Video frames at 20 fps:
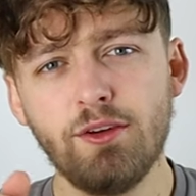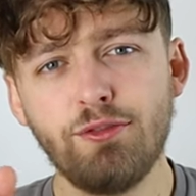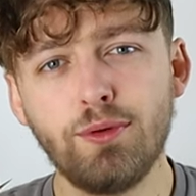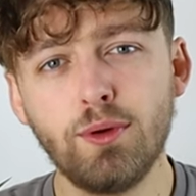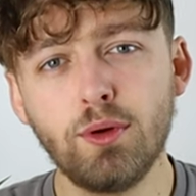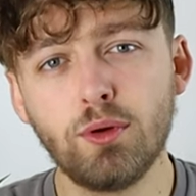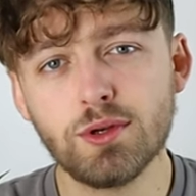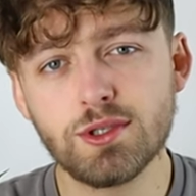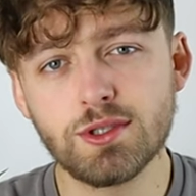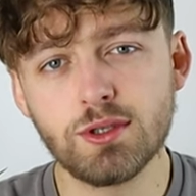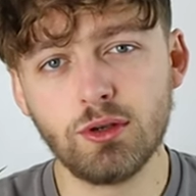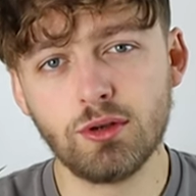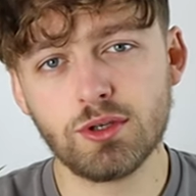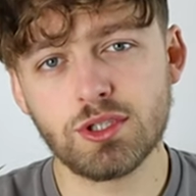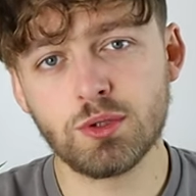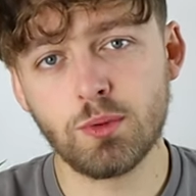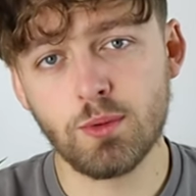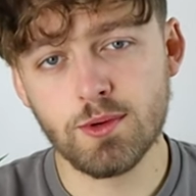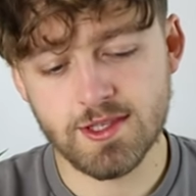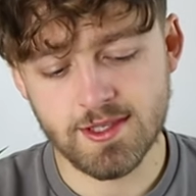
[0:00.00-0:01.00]
If we also look
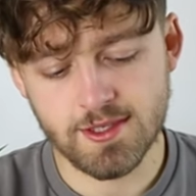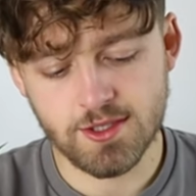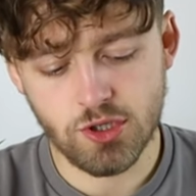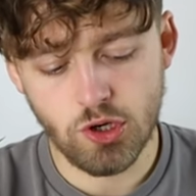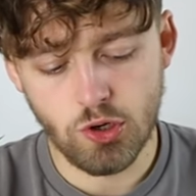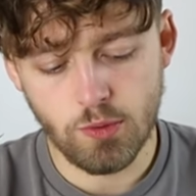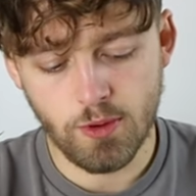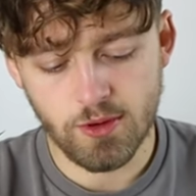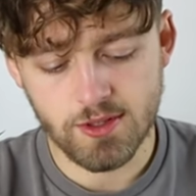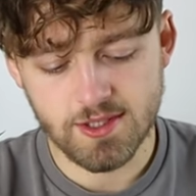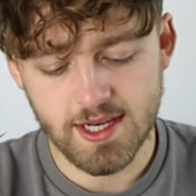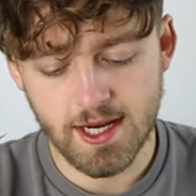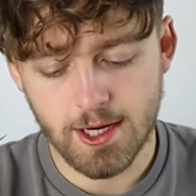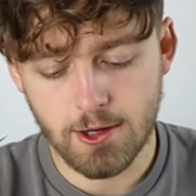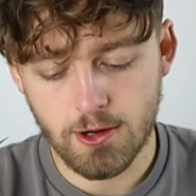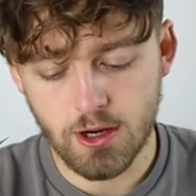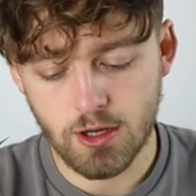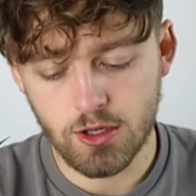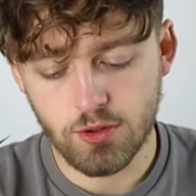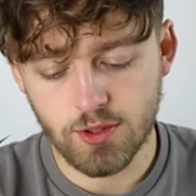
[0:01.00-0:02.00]
towards the toe box
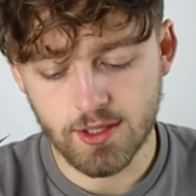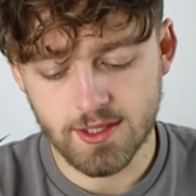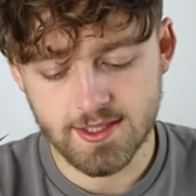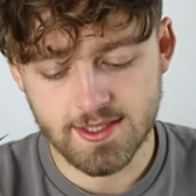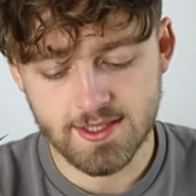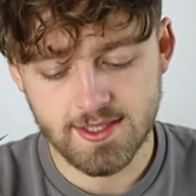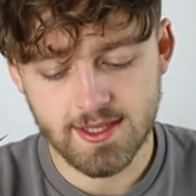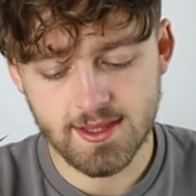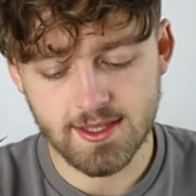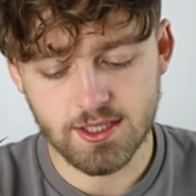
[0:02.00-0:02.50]
area, you can see